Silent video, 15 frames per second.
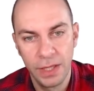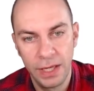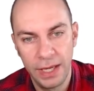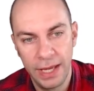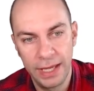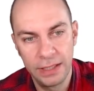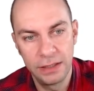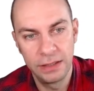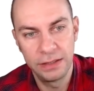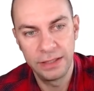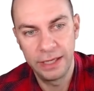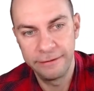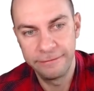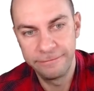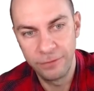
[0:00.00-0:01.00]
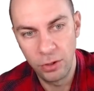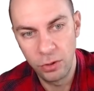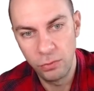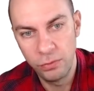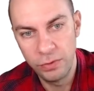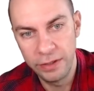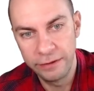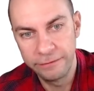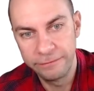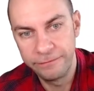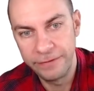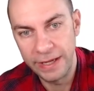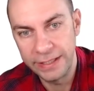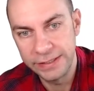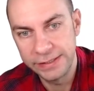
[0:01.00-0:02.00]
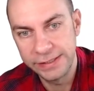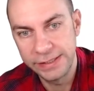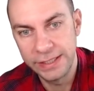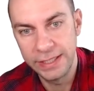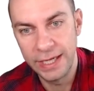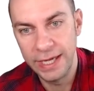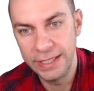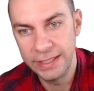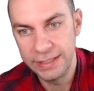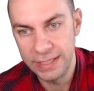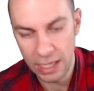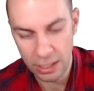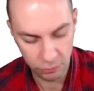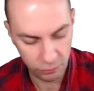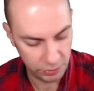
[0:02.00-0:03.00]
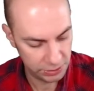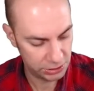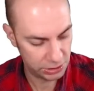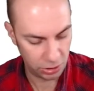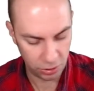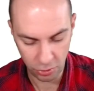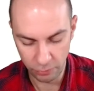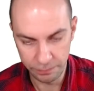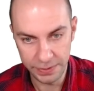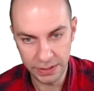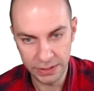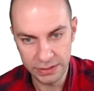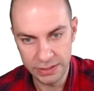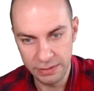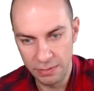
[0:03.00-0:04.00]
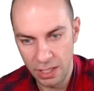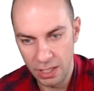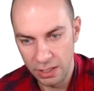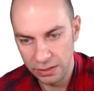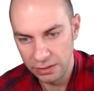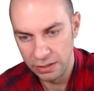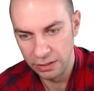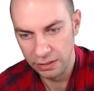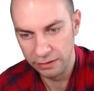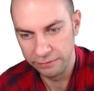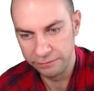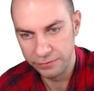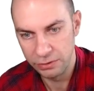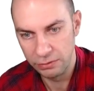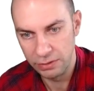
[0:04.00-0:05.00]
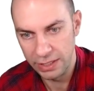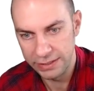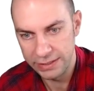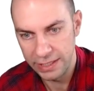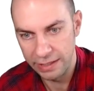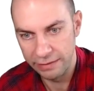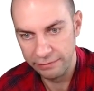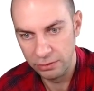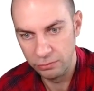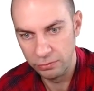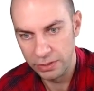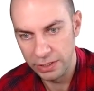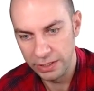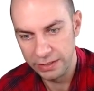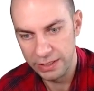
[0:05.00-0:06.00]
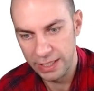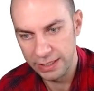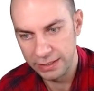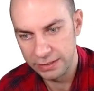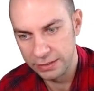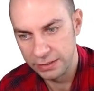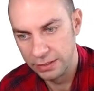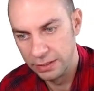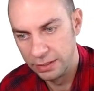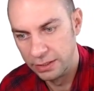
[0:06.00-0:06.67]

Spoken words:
and therefore we are facing a downward sloping demand curve. So let's have a look at that.